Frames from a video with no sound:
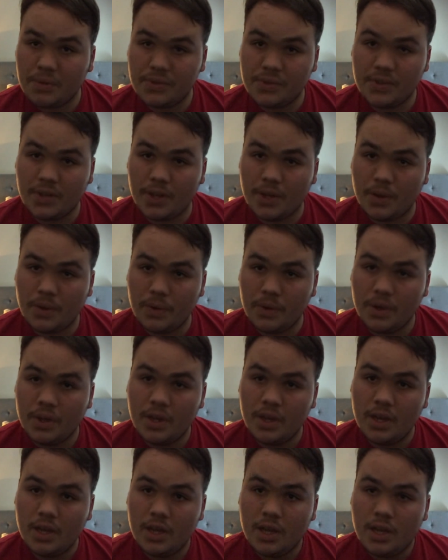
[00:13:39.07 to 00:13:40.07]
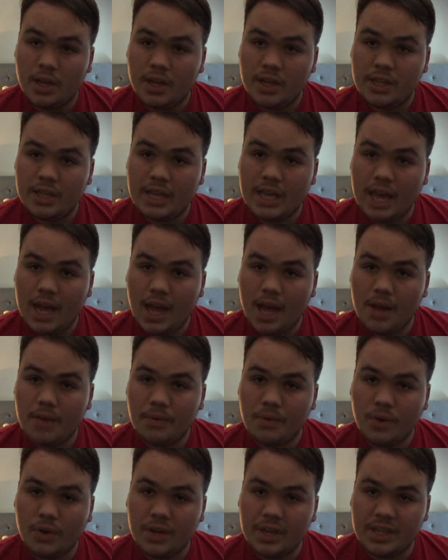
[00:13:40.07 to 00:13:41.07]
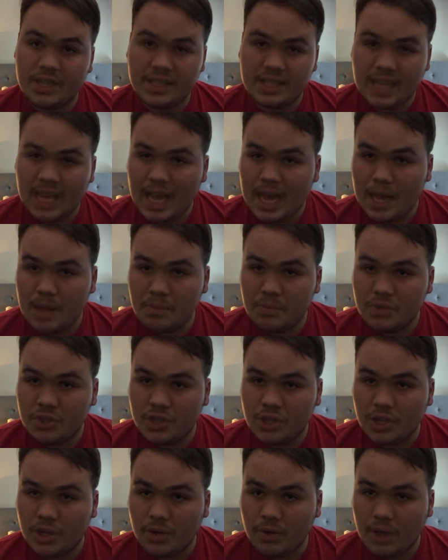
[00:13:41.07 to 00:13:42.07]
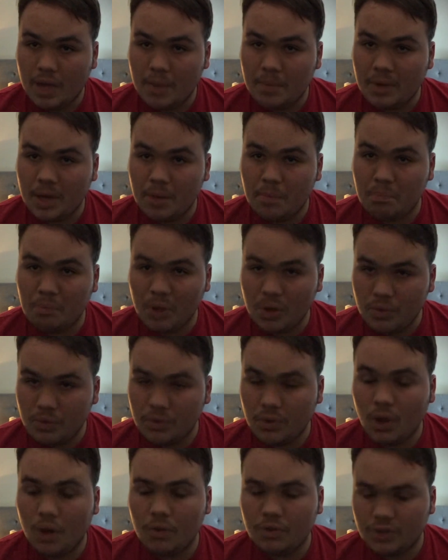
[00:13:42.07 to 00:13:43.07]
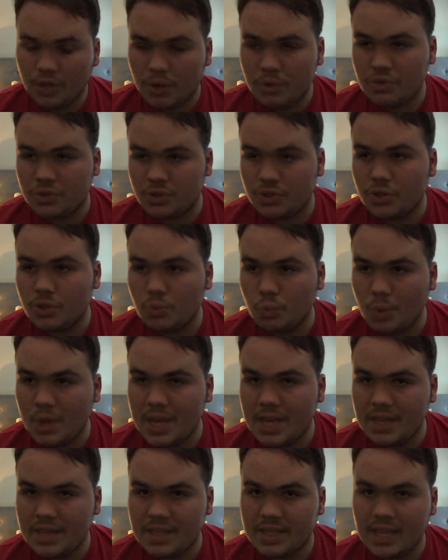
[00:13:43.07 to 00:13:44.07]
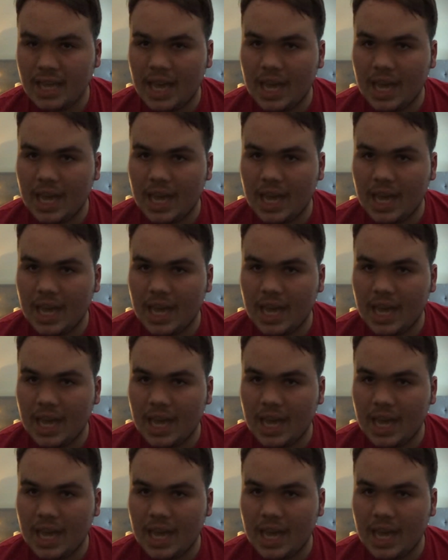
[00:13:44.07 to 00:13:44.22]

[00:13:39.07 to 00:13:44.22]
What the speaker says: So yeah, I've got exams, you know, coming up both on those 2 weeks,